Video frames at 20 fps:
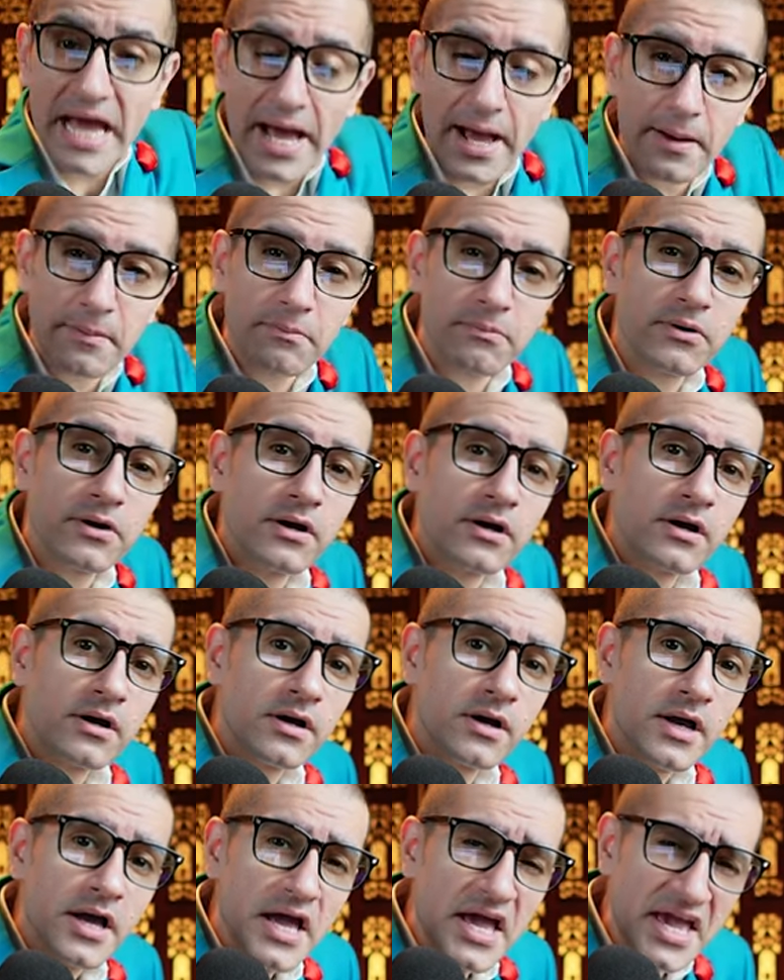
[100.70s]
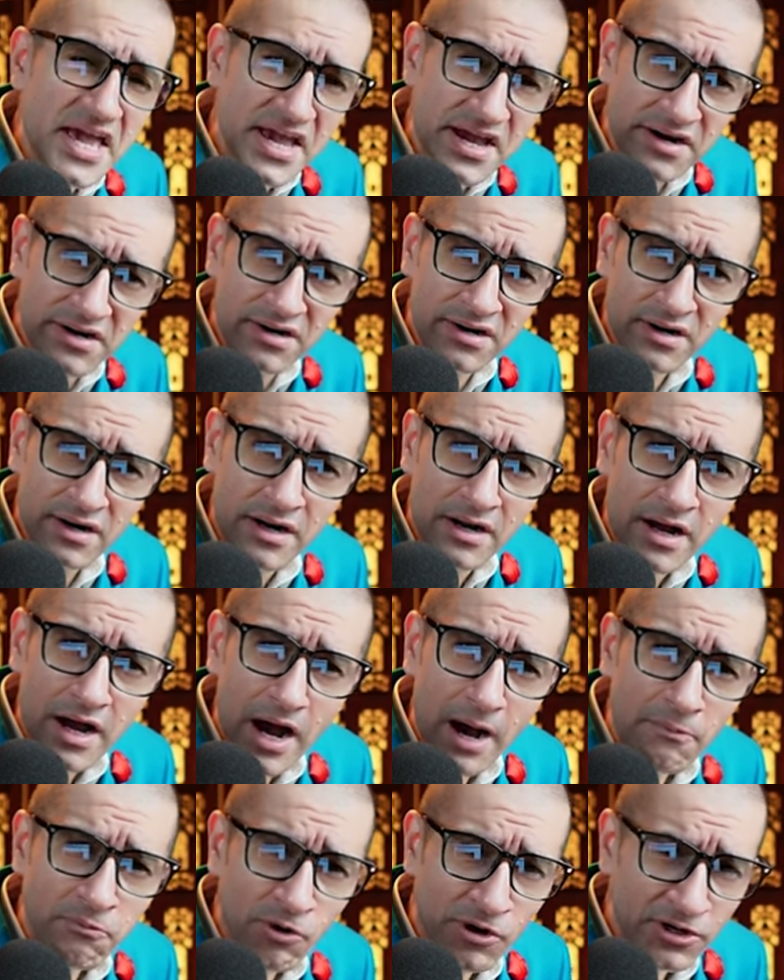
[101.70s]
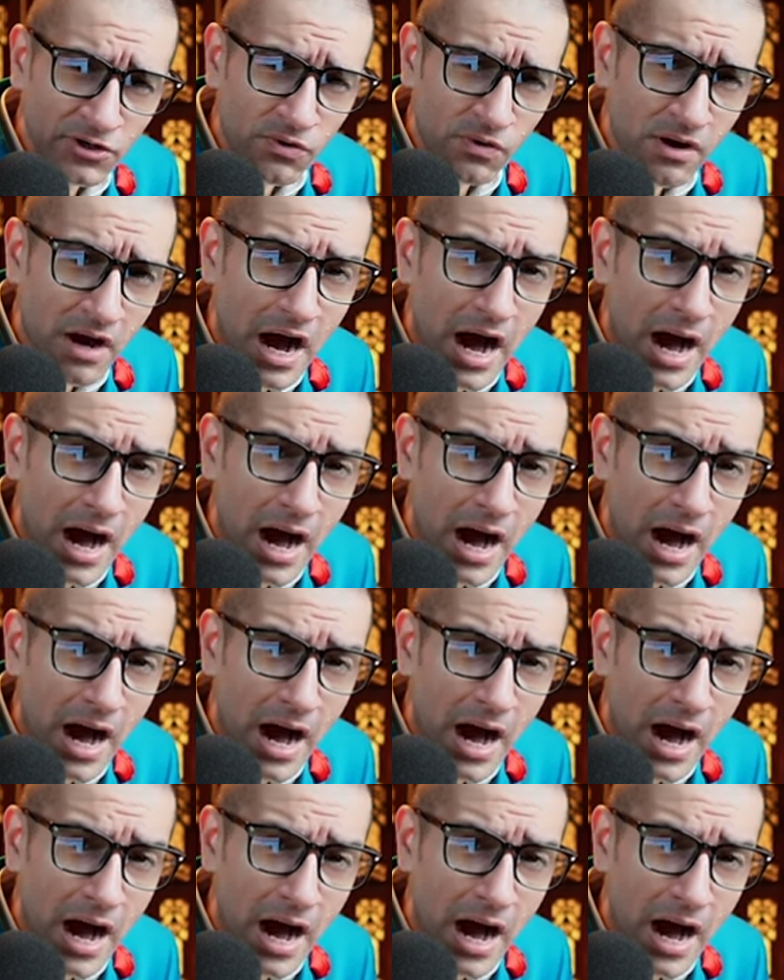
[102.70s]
tab. Here, I'm going to